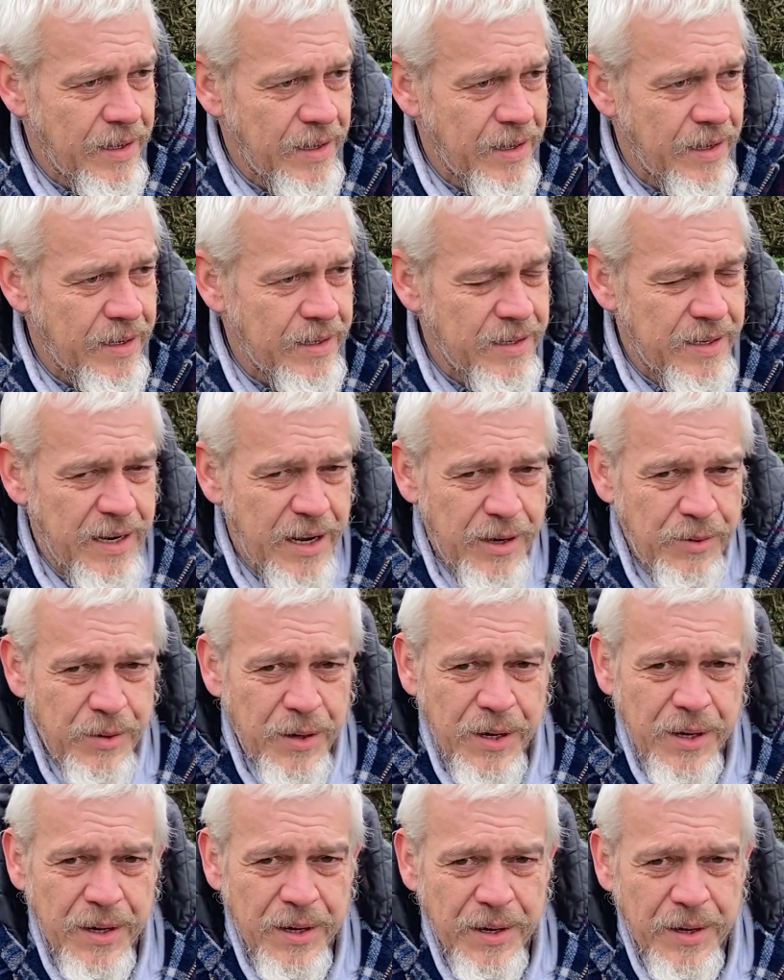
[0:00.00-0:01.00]
it's now
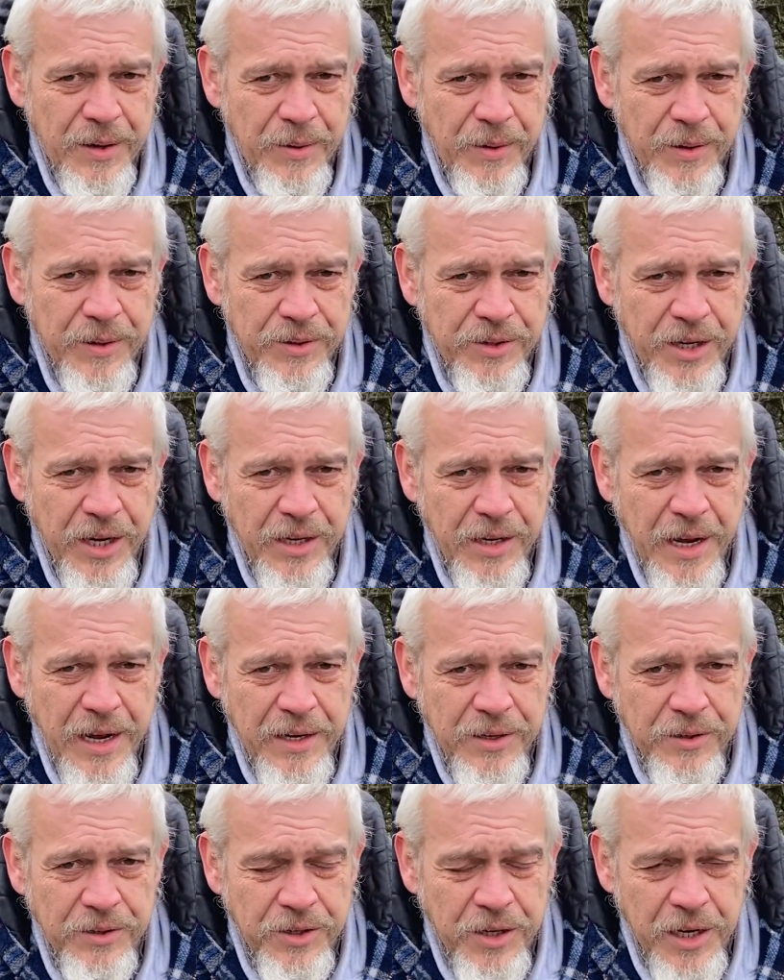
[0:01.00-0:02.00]

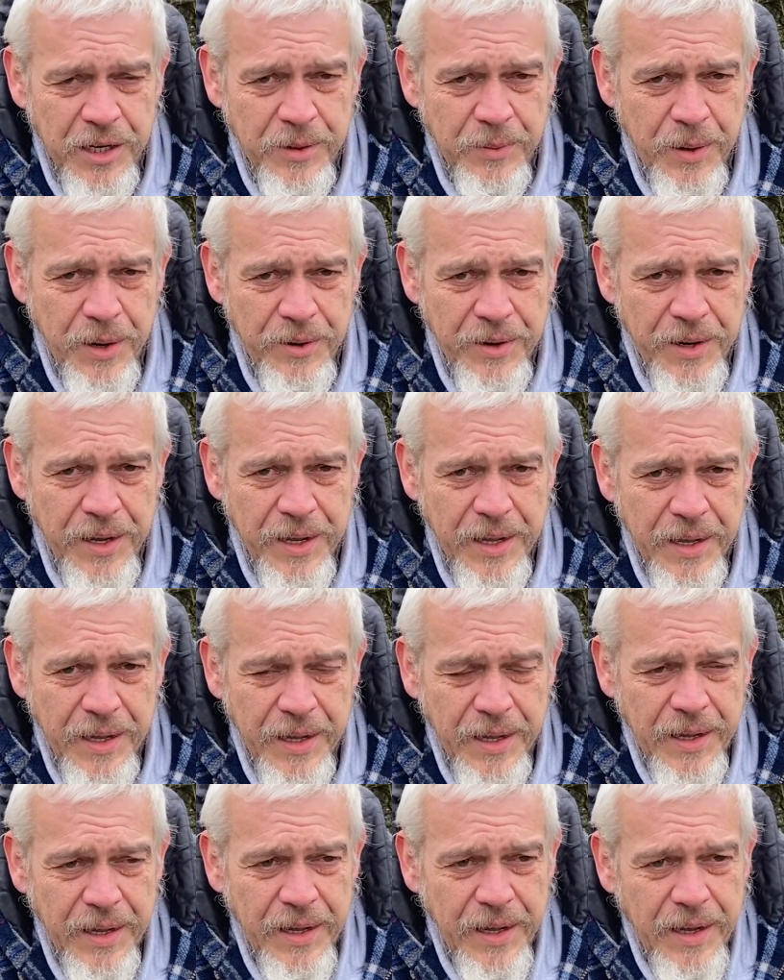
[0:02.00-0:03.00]
end of January,
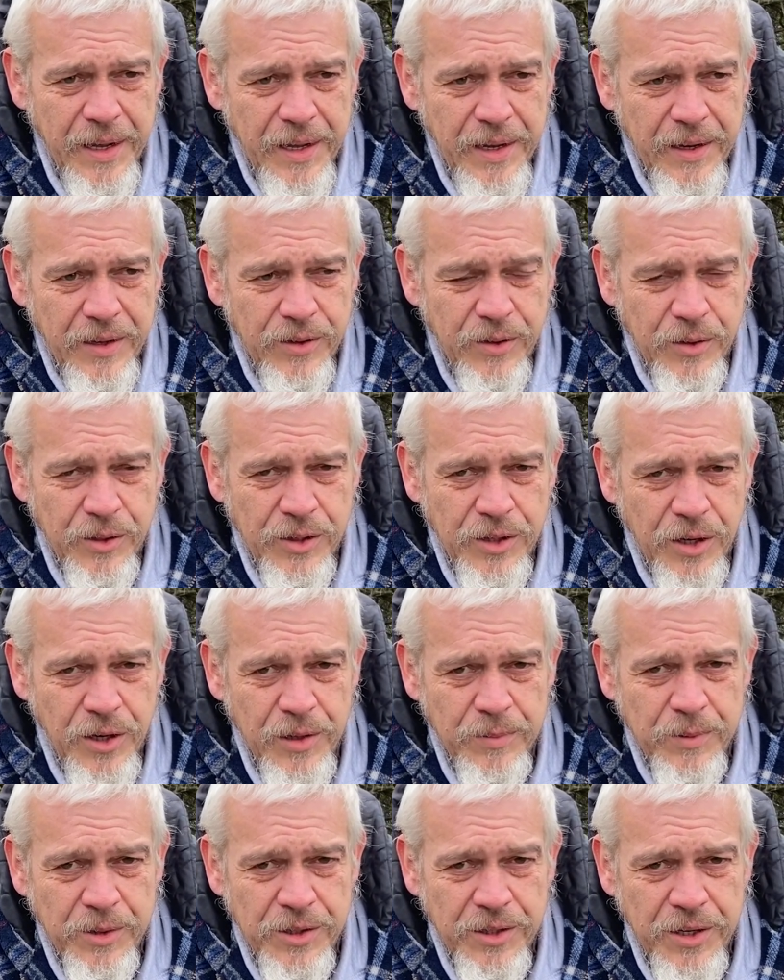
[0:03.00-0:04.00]
so it's
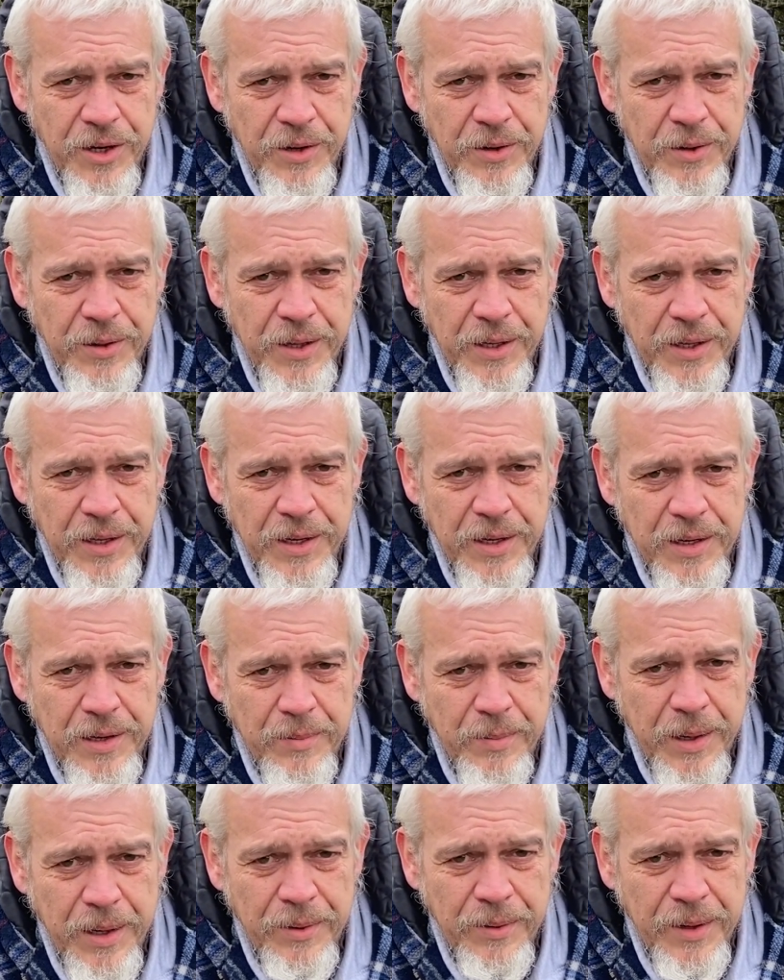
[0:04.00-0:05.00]
time to start thinking
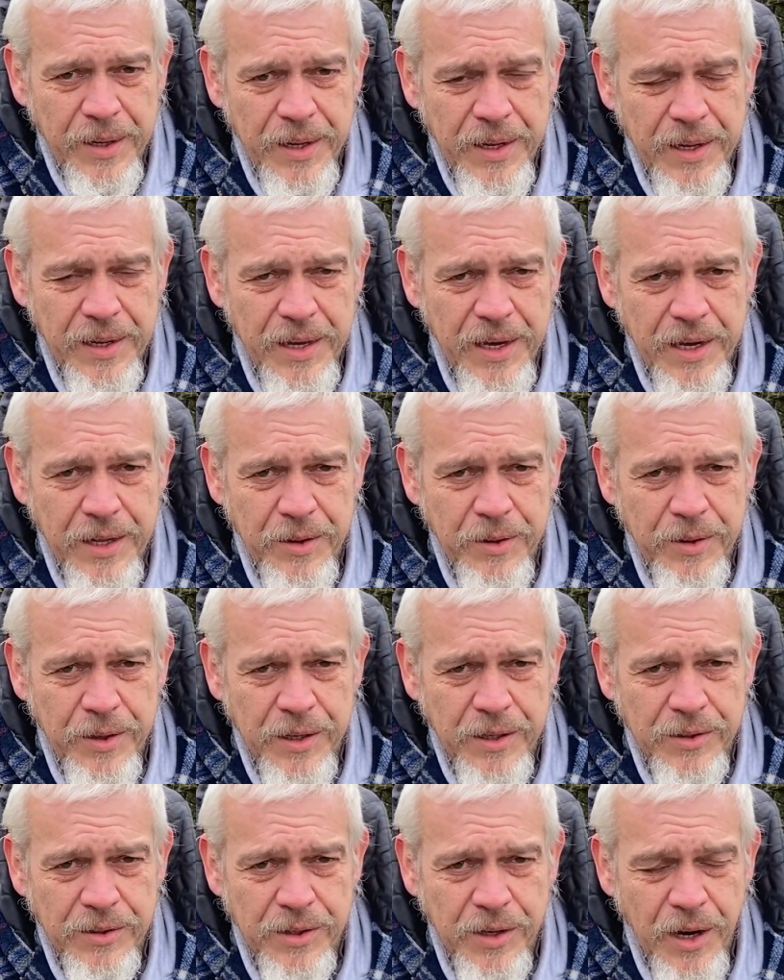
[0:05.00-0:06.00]
about getting
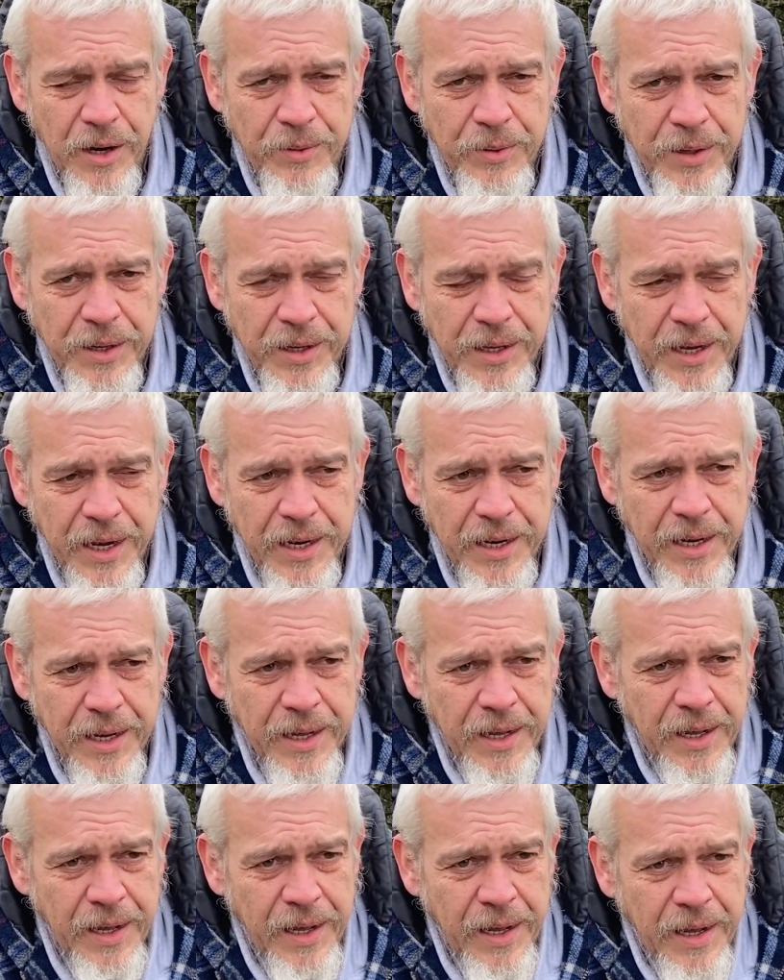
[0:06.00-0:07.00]
things going again.
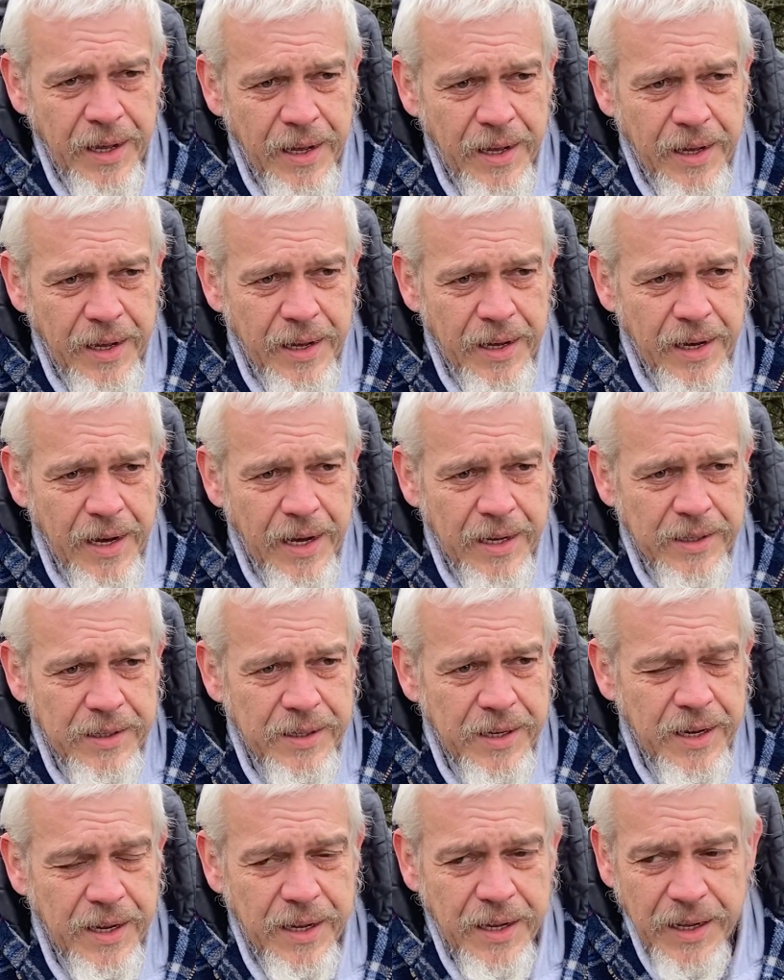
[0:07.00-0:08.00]

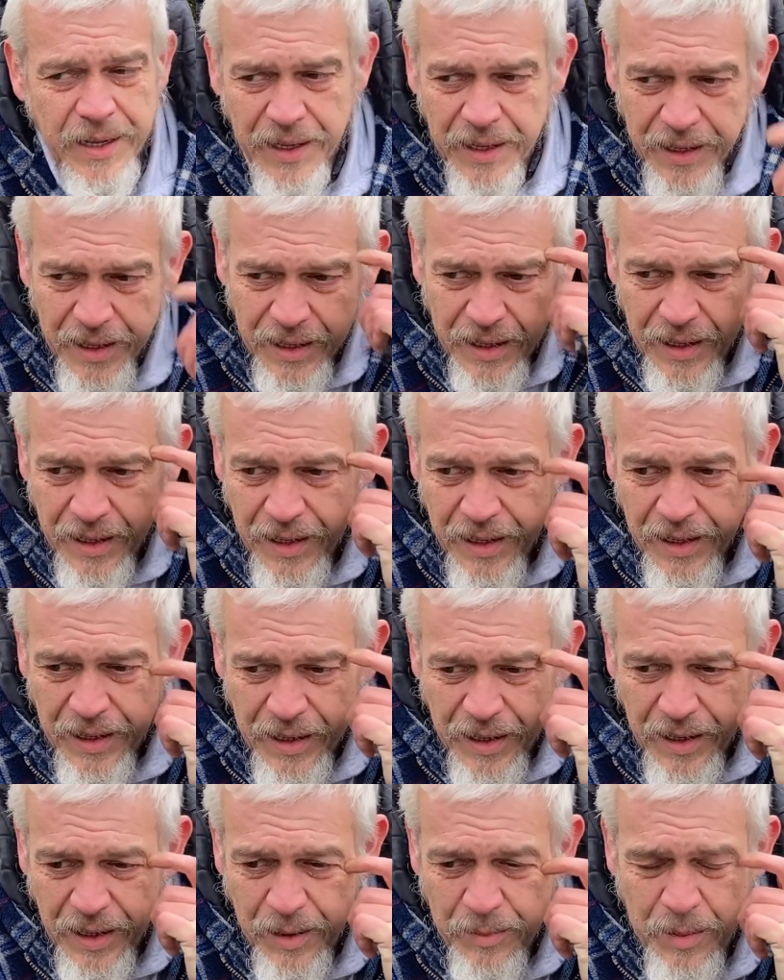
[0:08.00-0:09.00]
And
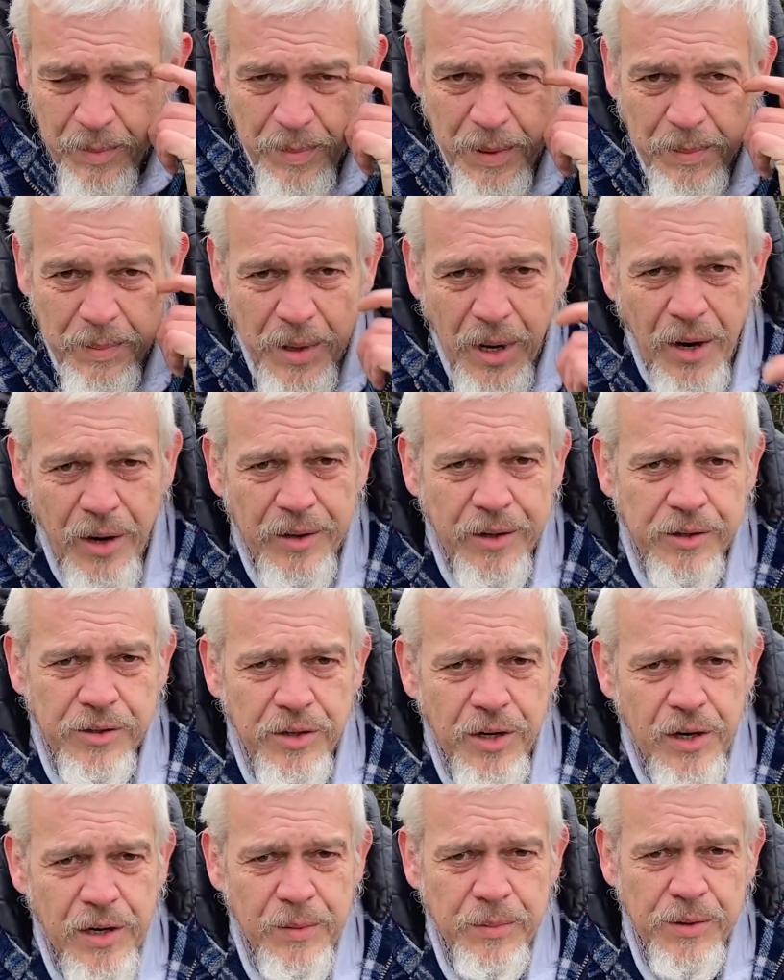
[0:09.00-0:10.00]
I'm a bit behind the
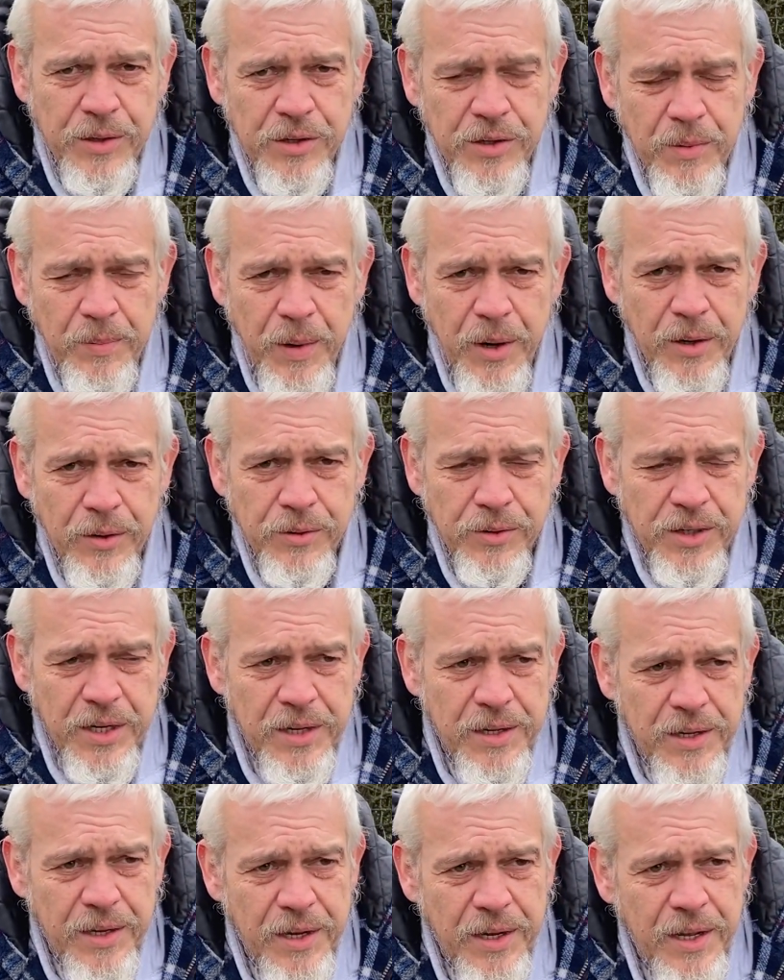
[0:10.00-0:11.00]
times, I suppose,
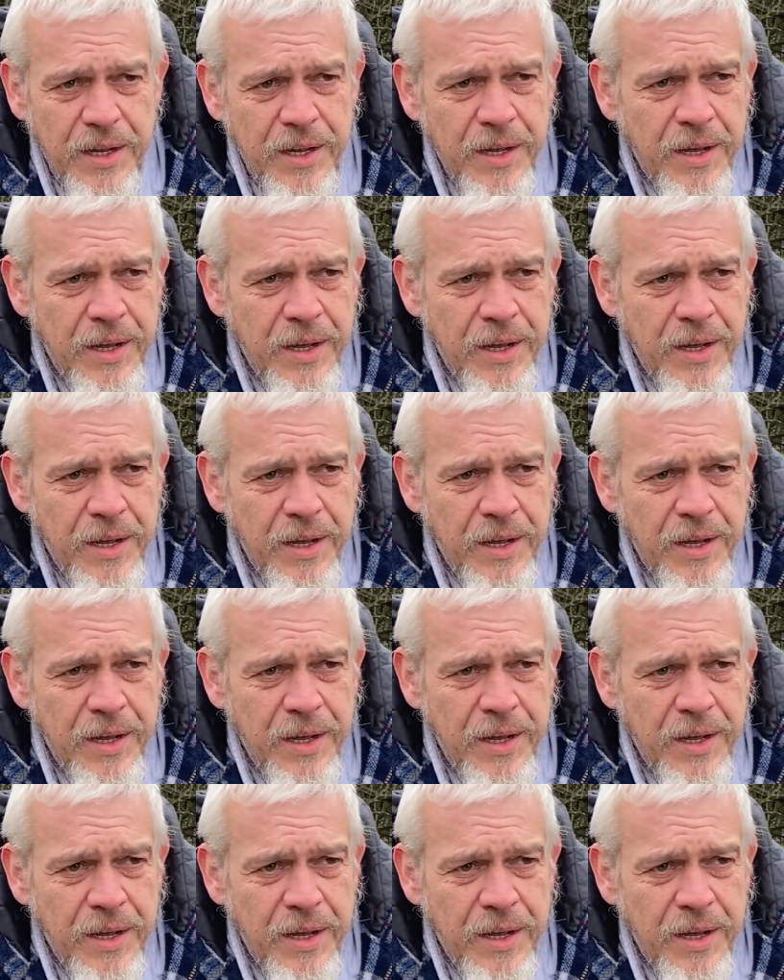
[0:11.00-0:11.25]
in that